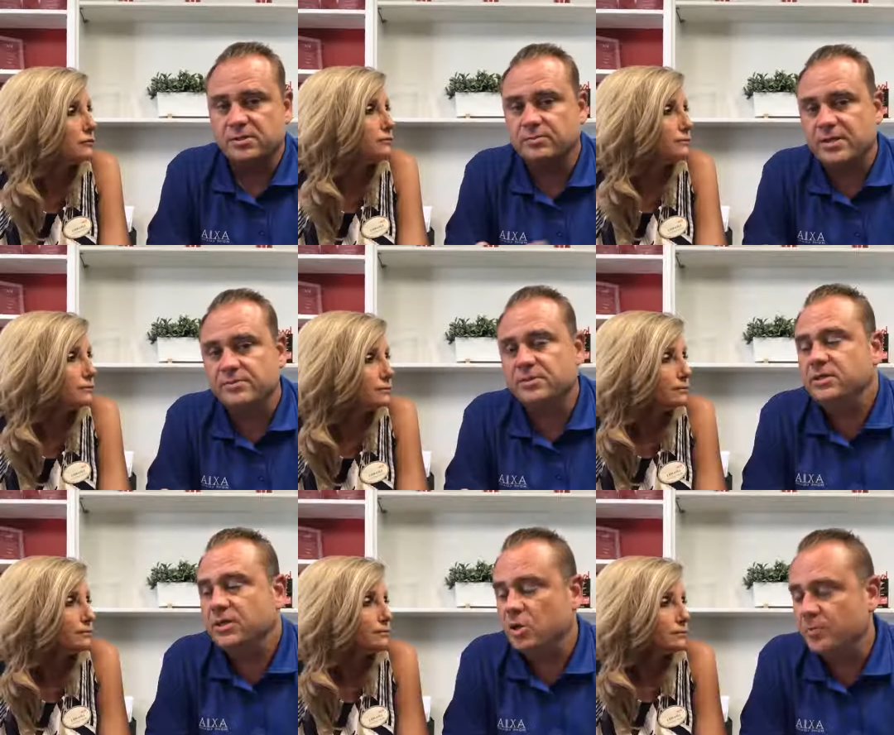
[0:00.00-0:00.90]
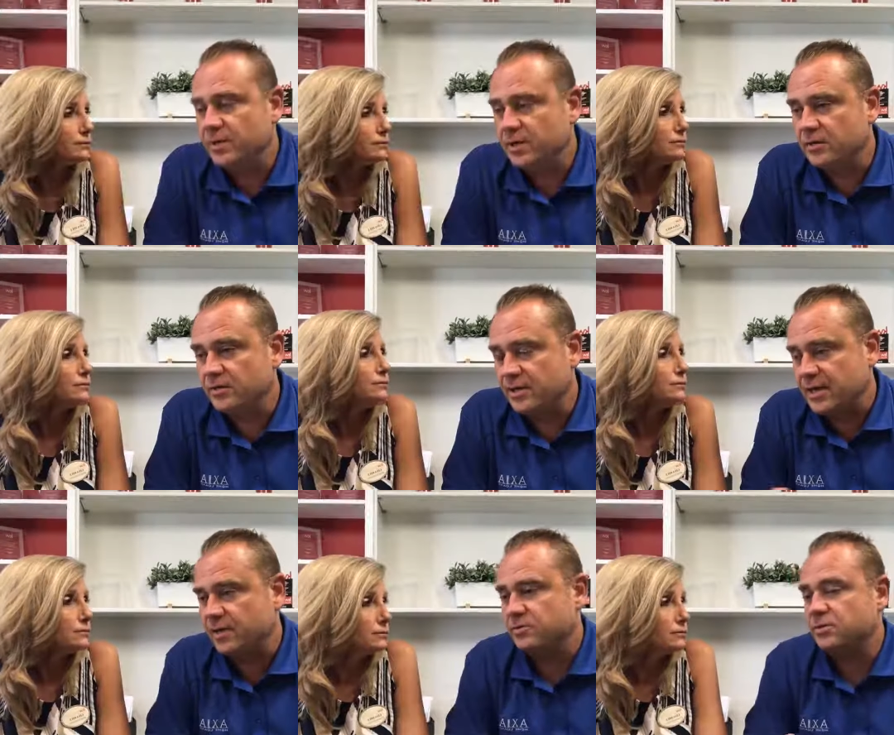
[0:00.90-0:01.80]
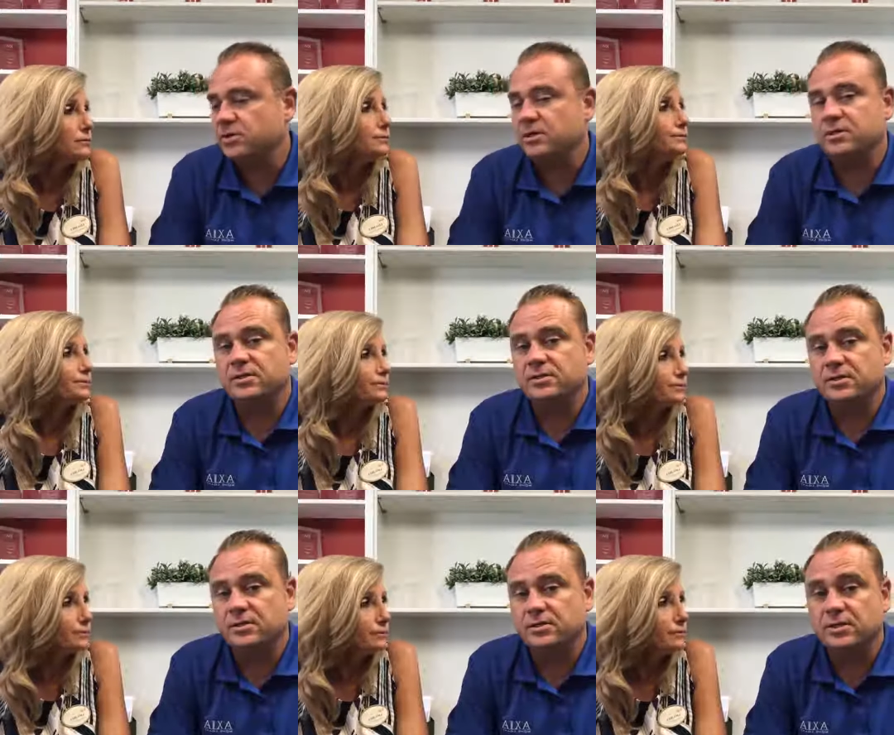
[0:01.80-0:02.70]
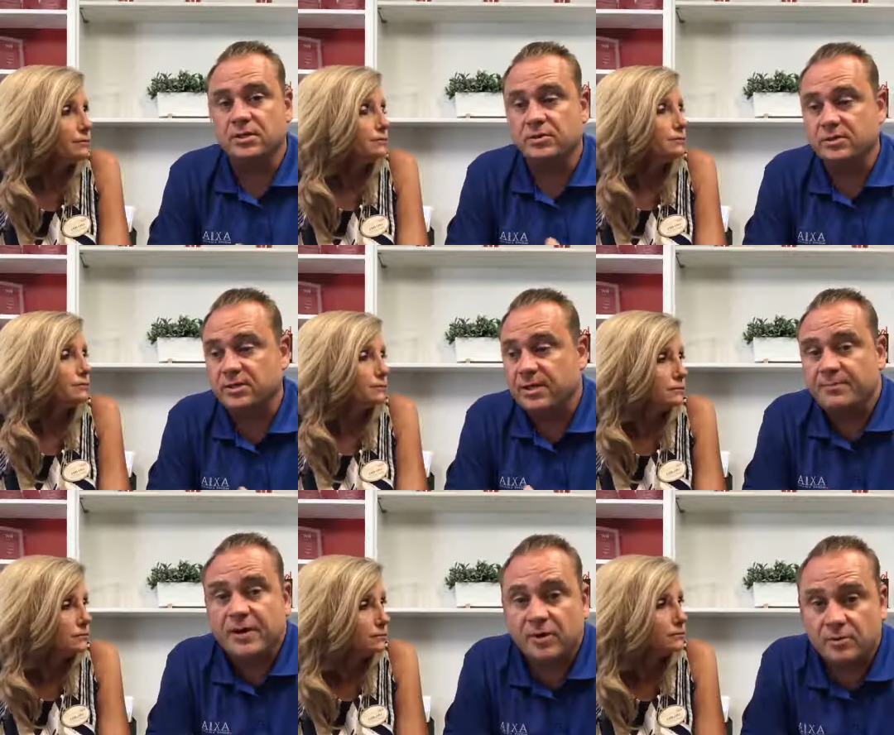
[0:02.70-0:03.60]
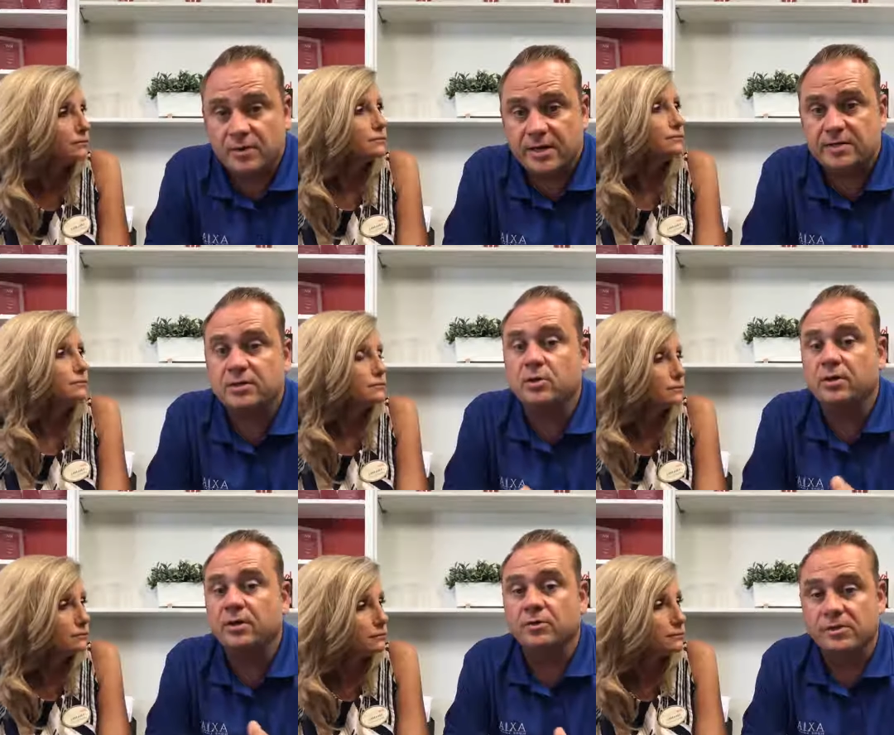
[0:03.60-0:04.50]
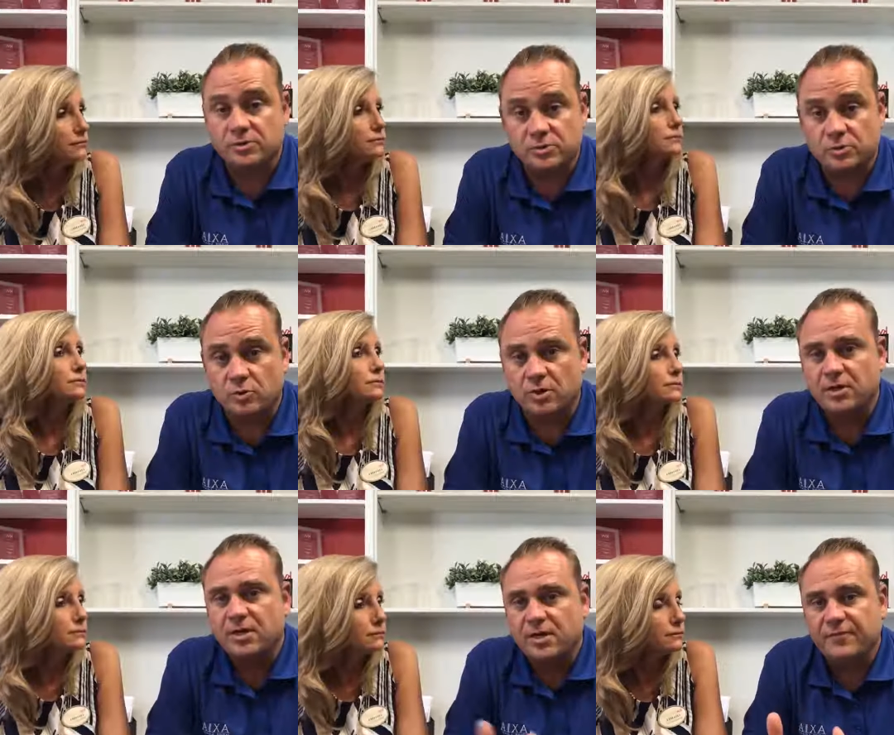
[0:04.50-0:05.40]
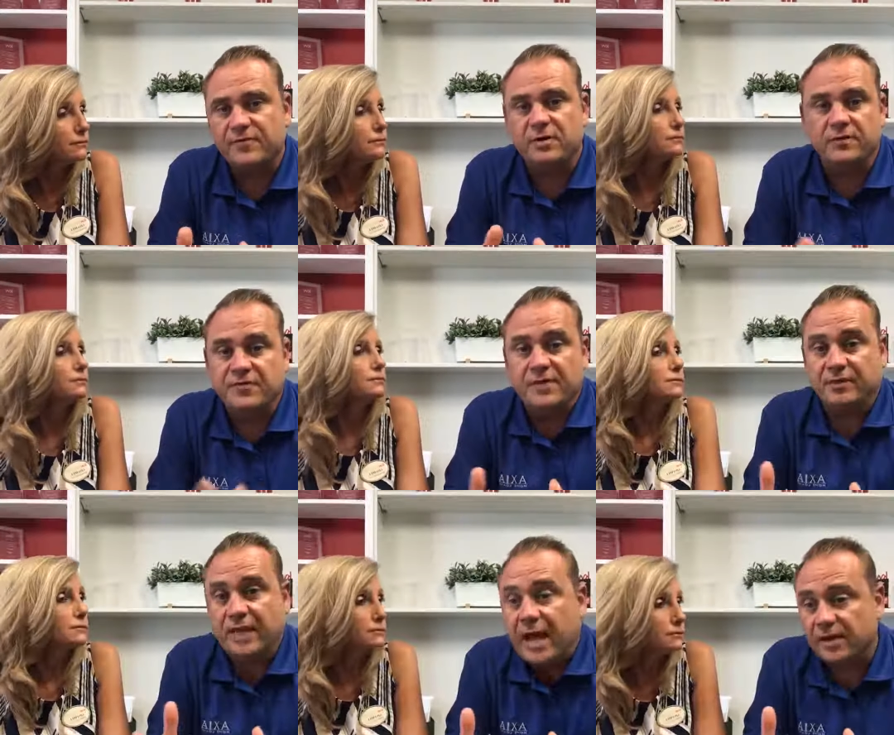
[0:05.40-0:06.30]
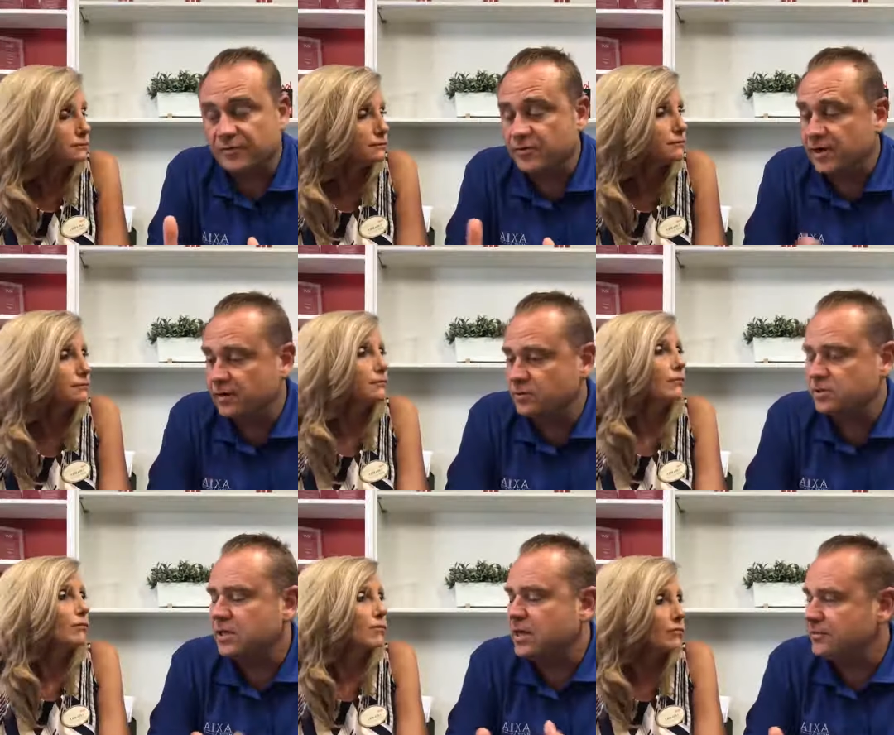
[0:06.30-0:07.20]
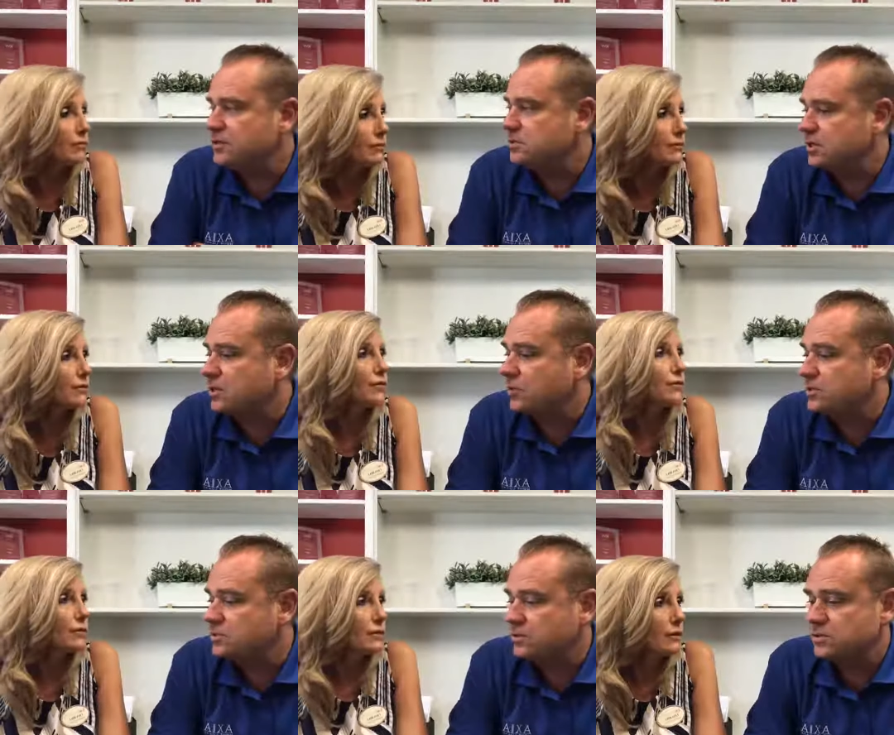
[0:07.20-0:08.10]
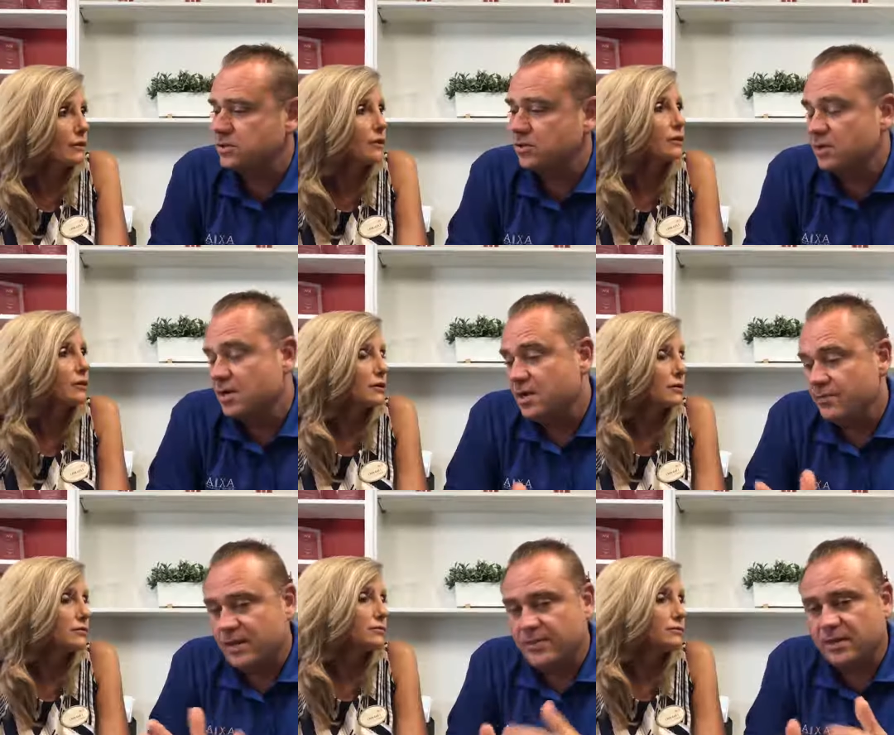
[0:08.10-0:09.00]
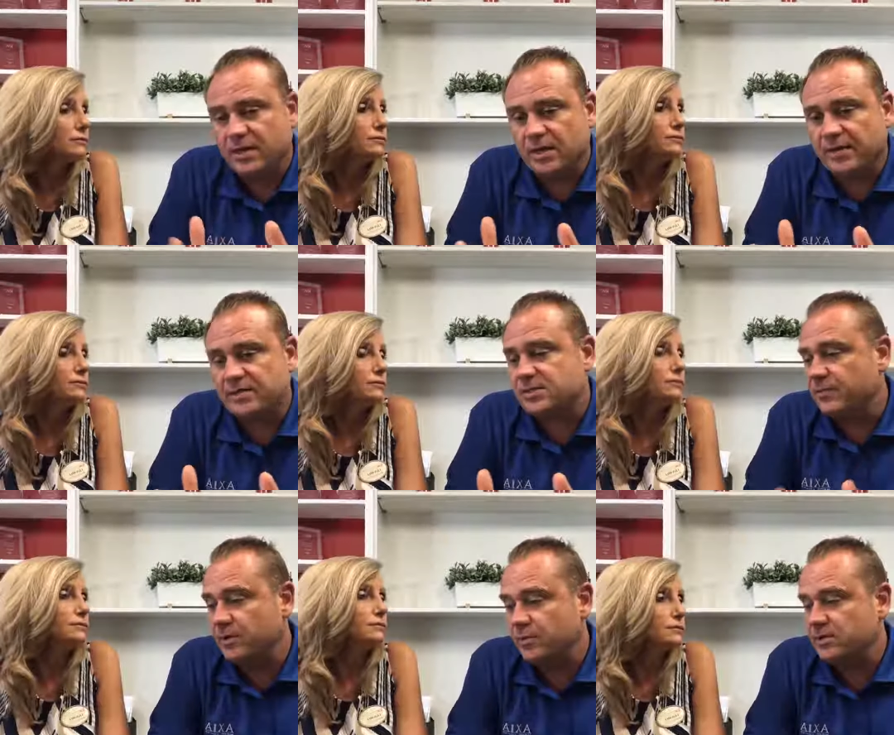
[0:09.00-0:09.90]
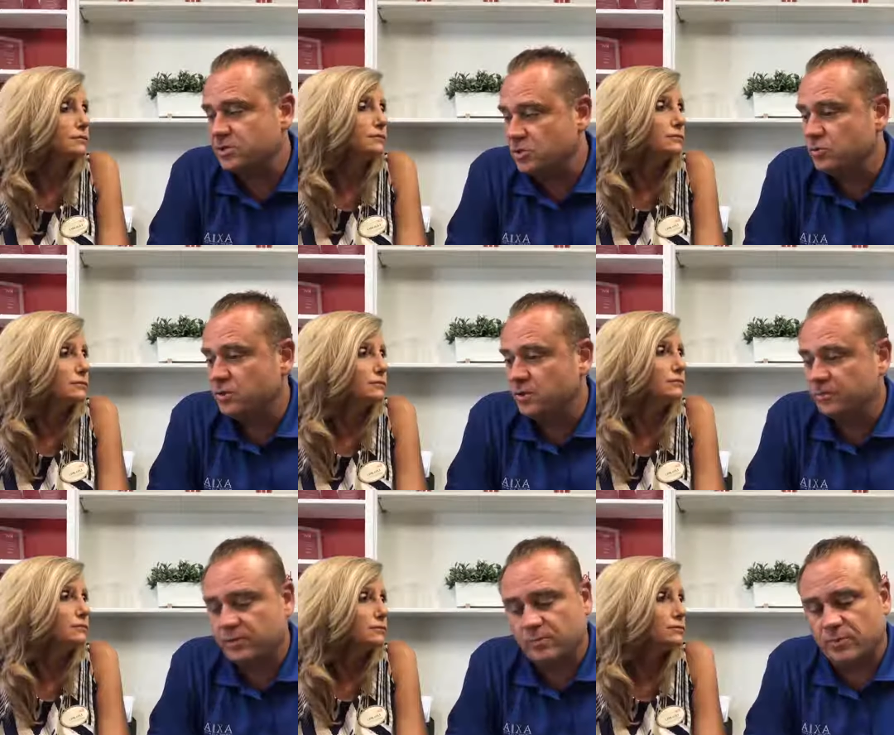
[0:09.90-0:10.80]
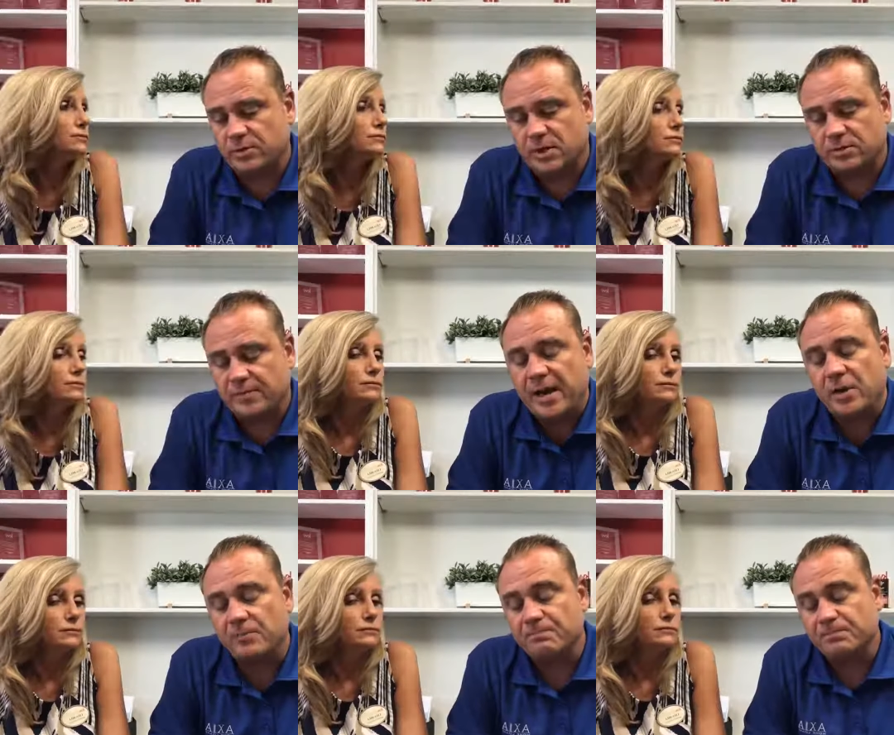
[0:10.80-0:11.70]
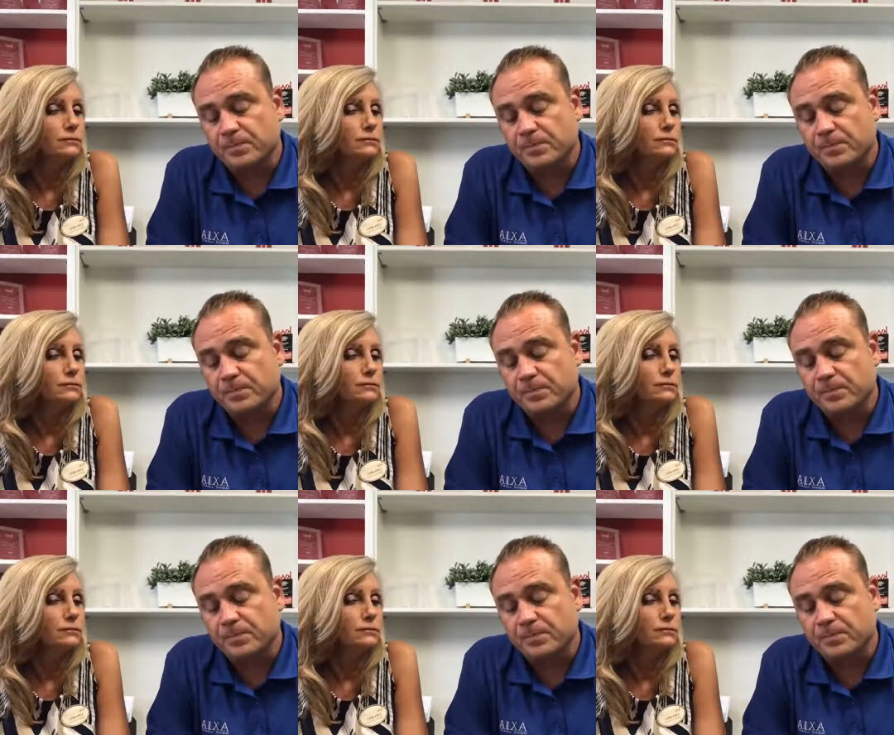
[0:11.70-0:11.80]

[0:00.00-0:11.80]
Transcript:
Speaker 1: sometimes you need to open another account to get to, to increase to get better credit to increase your score if you if you have a lack of credit. There's a lot of things that go into it. So maybe in the next coming weeks too, you know, we talked about.